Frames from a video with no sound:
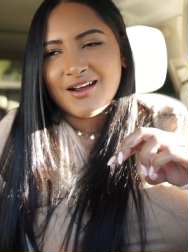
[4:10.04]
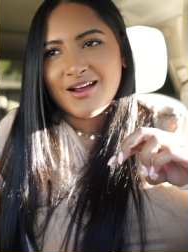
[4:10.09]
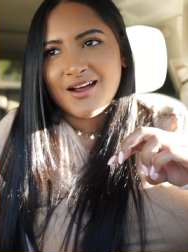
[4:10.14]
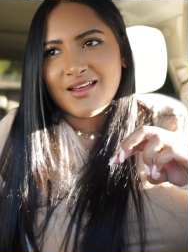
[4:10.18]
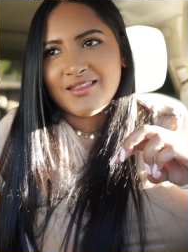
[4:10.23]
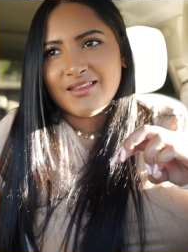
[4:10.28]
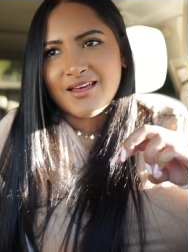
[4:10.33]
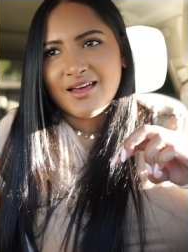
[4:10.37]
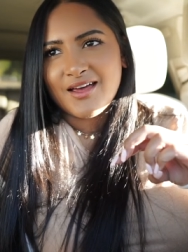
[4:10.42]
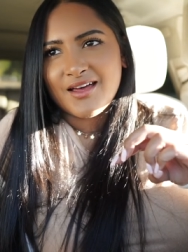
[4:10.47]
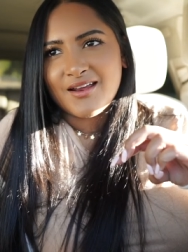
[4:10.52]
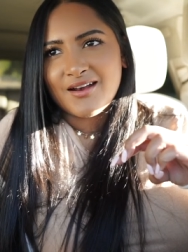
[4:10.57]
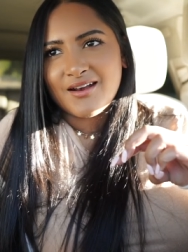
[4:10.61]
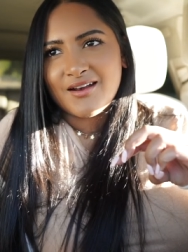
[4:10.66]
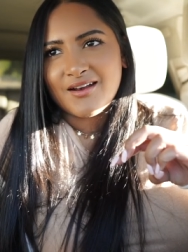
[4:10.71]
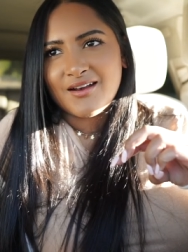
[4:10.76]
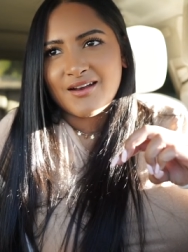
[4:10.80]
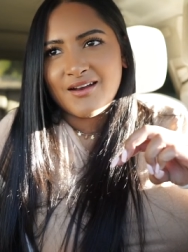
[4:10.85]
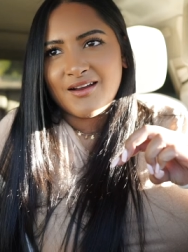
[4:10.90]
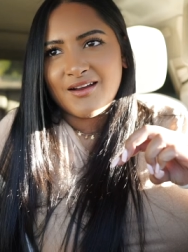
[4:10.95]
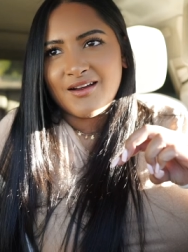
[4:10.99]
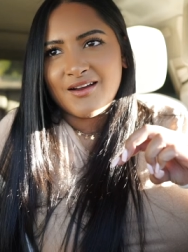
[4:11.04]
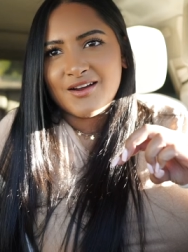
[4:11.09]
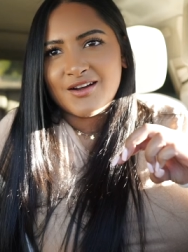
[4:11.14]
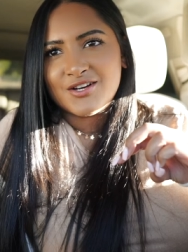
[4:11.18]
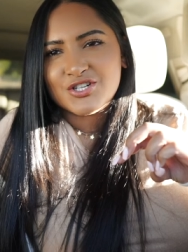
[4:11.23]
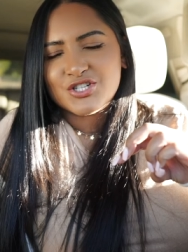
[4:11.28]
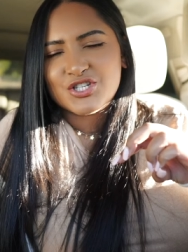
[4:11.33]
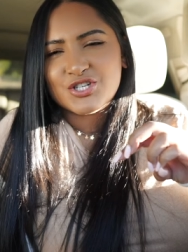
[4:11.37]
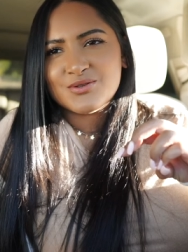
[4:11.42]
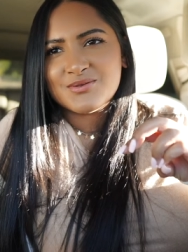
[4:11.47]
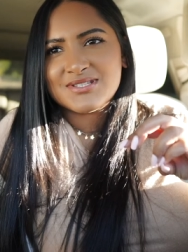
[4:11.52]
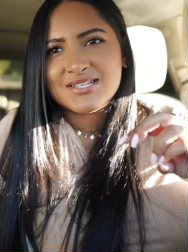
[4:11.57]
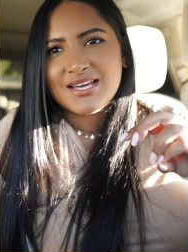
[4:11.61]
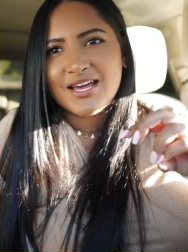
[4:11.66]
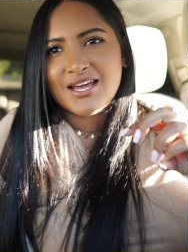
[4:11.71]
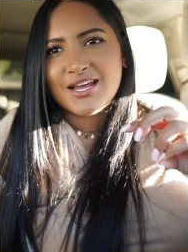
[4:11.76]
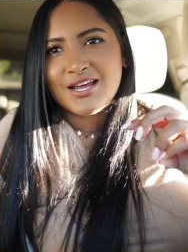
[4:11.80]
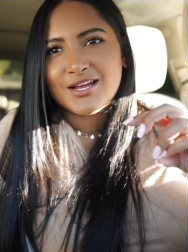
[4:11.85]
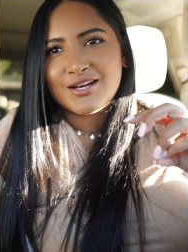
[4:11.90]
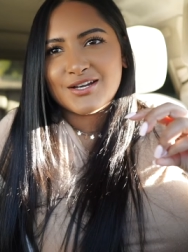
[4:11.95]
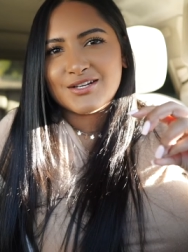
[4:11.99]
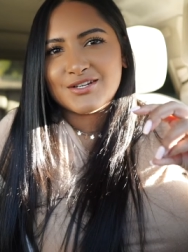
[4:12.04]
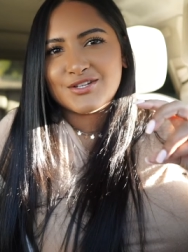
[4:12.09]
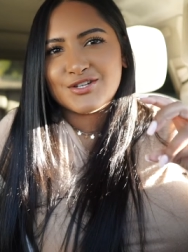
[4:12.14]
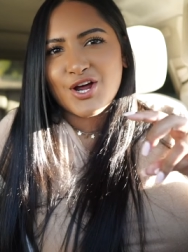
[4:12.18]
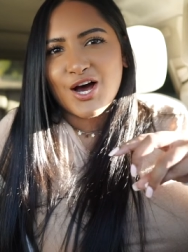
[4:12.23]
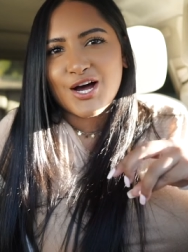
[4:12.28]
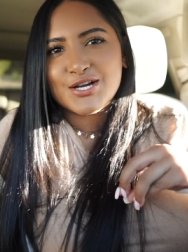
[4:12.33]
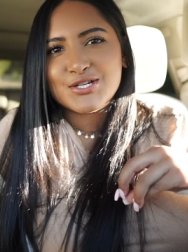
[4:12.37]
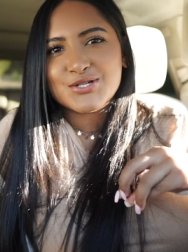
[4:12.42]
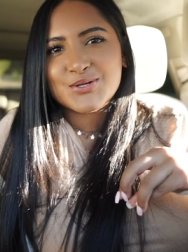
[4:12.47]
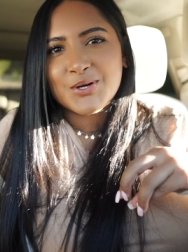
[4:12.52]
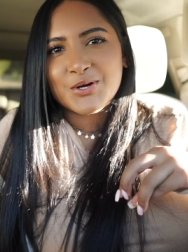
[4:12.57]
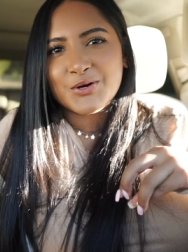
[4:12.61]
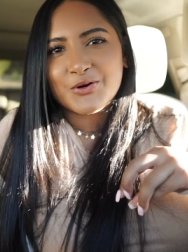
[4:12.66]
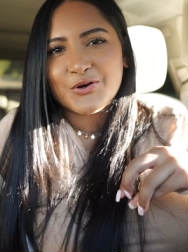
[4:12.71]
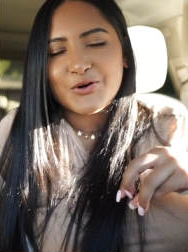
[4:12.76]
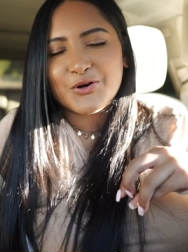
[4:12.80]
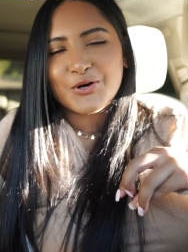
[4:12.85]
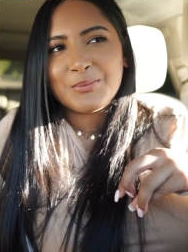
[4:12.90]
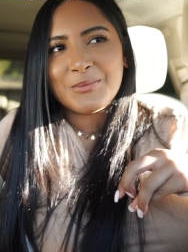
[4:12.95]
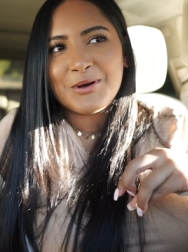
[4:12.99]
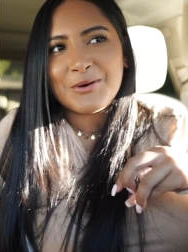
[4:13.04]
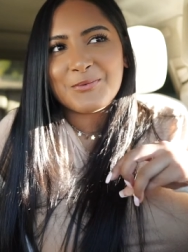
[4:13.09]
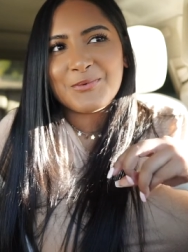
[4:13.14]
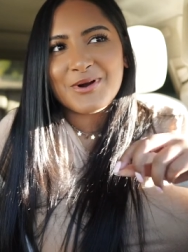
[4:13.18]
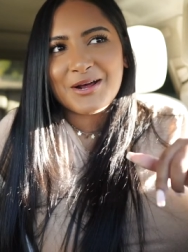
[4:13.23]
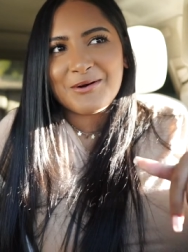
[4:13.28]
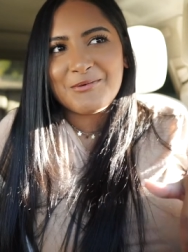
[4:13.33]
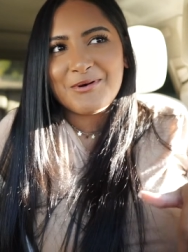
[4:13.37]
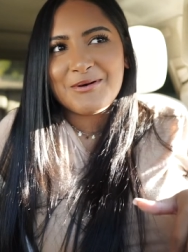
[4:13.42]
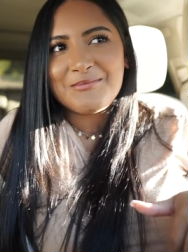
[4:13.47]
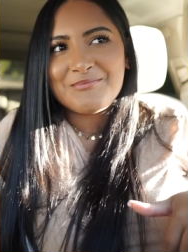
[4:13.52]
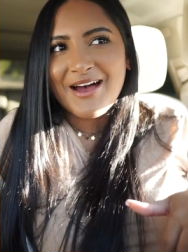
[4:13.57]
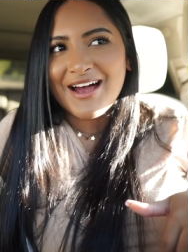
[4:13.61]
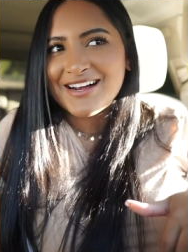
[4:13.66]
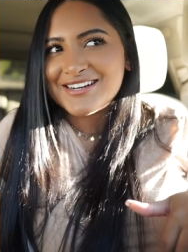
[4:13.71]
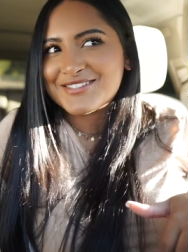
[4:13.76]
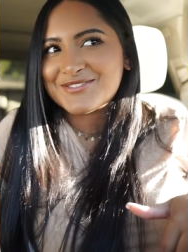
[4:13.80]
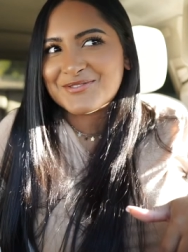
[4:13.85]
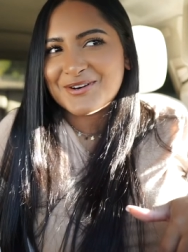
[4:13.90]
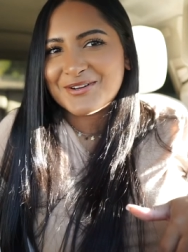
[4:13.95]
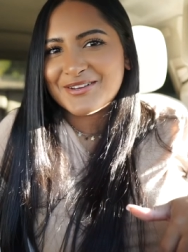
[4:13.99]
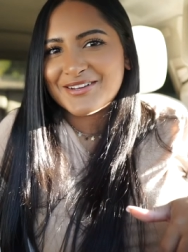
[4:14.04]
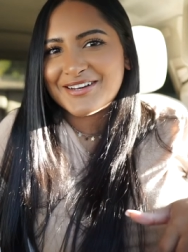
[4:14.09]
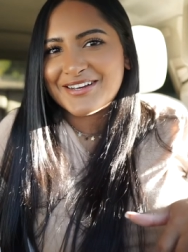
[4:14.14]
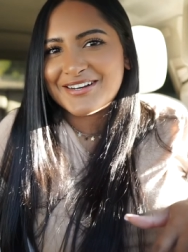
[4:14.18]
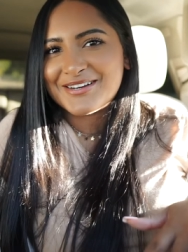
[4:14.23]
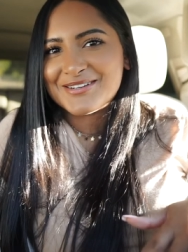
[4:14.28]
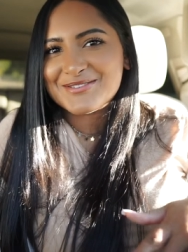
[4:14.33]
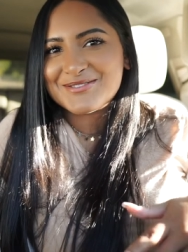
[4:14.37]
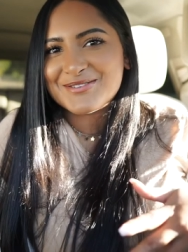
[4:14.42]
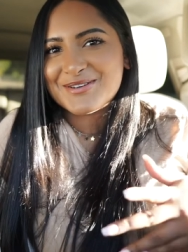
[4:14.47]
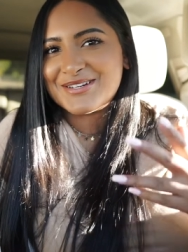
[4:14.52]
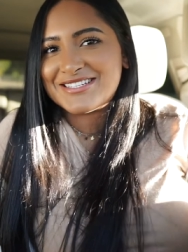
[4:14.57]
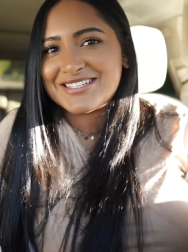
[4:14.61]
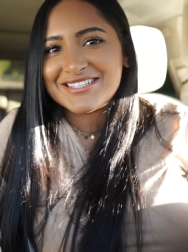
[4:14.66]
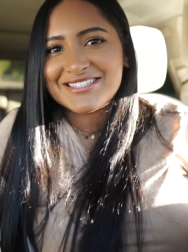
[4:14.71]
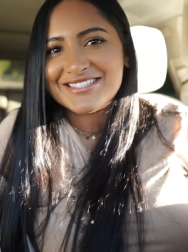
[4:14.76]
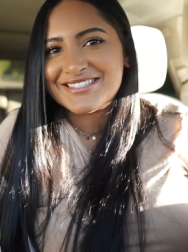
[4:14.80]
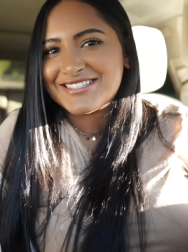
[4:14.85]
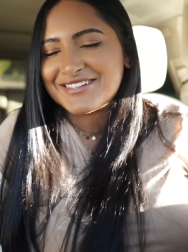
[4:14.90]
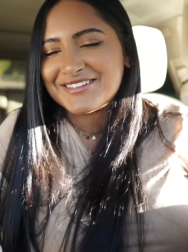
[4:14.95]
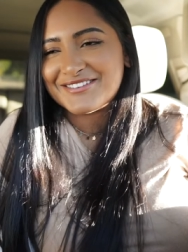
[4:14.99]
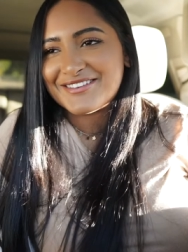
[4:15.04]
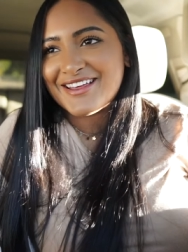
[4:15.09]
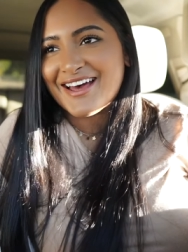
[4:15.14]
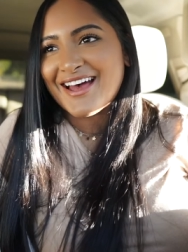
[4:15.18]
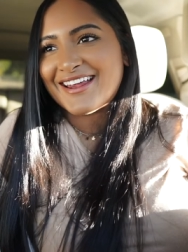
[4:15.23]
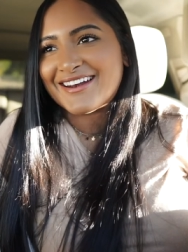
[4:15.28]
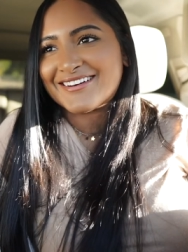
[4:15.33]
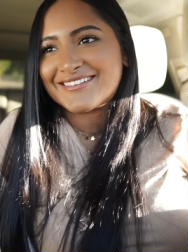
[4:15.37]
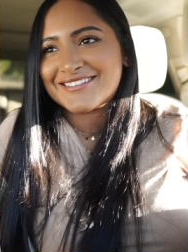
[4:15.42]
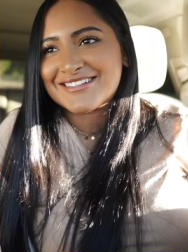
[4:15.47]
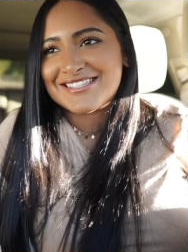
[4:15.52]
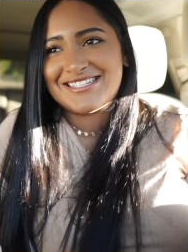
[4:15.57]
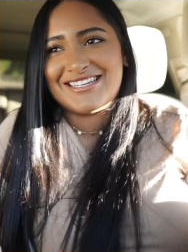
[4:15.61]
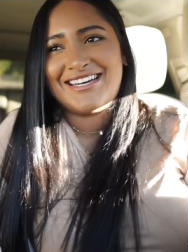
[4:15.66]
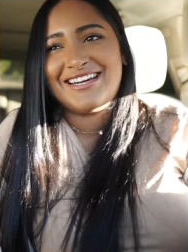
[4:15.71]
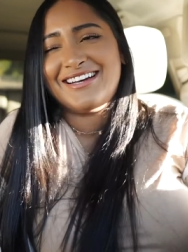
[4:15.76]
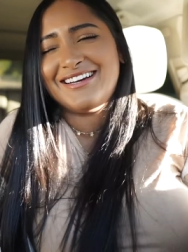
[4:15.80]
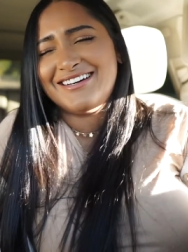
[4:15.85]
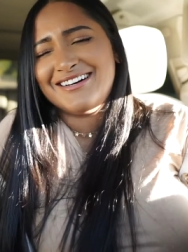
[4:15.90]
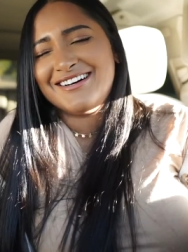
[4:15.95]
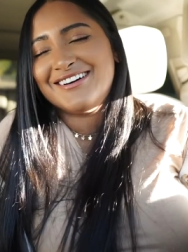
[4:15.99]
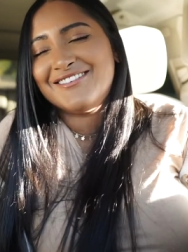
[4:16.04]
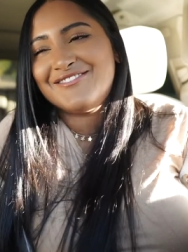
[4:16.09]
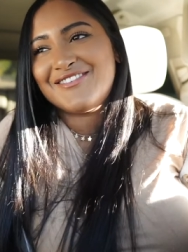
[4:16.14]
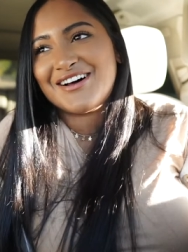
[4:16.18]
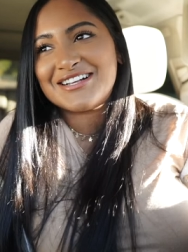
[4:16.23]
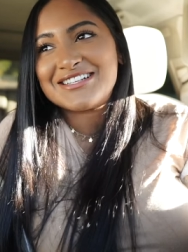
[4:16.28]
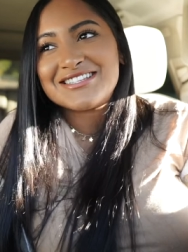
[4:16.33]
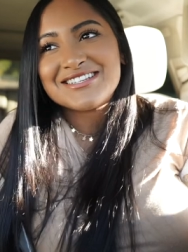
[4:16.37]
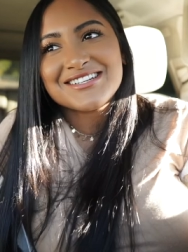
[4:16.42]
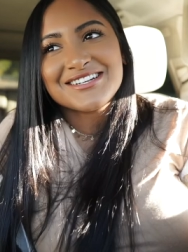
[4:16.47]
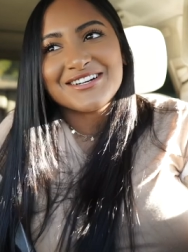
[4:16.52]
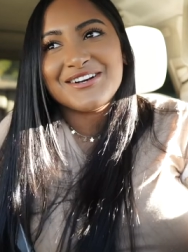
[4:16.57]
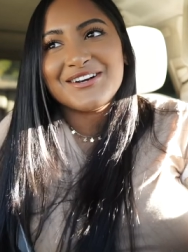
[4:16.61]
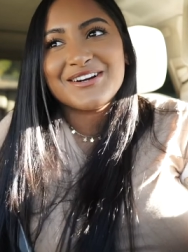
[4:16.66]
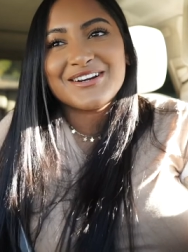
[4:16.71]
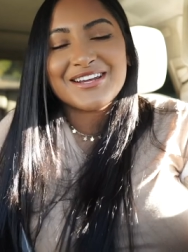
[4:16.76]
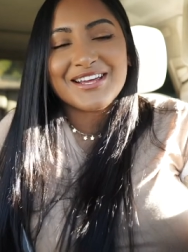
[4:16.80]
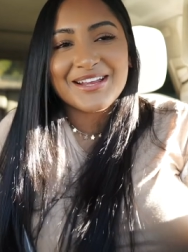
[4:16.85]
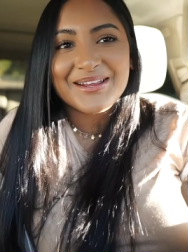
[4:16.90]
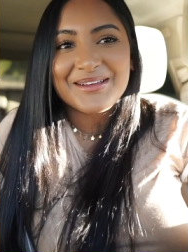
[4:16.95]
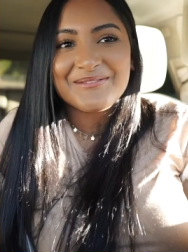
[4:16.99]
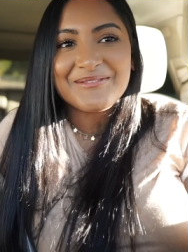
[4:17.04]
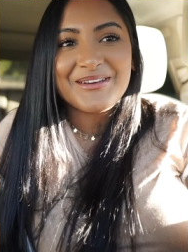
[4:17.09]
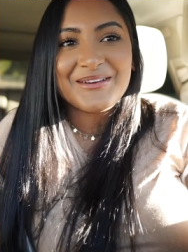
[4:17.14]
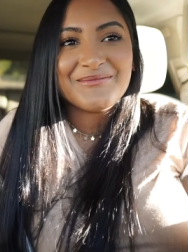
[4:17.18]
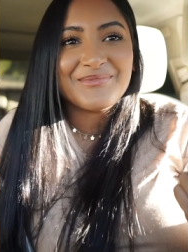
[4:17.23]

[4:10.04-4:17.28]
and then she was like not doing recruitment when I went back to Orlando, so I didn't see her then, and I was like, oh, Valentina, you're killing me.